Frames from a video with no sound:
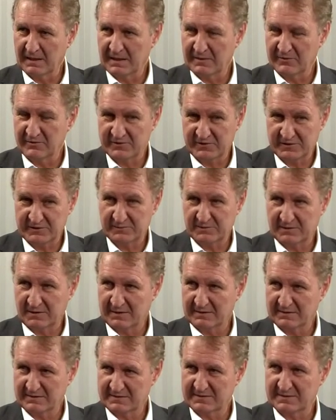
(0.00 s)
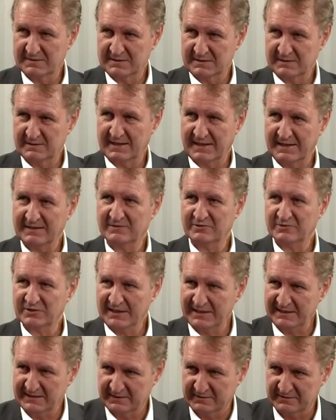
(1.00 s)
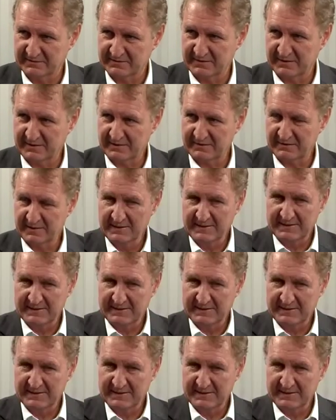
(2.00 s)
And she would like to see that change so that